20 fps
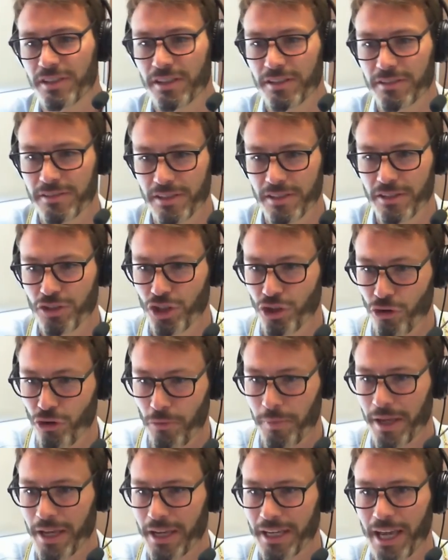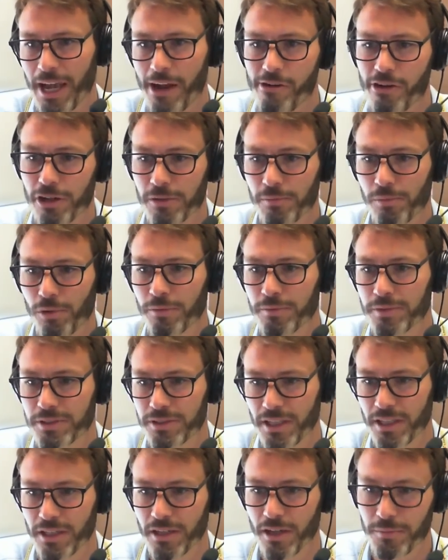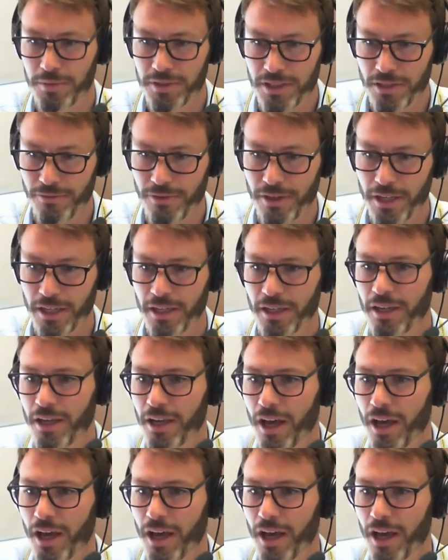to European carrier deployments to the Indo-Pacific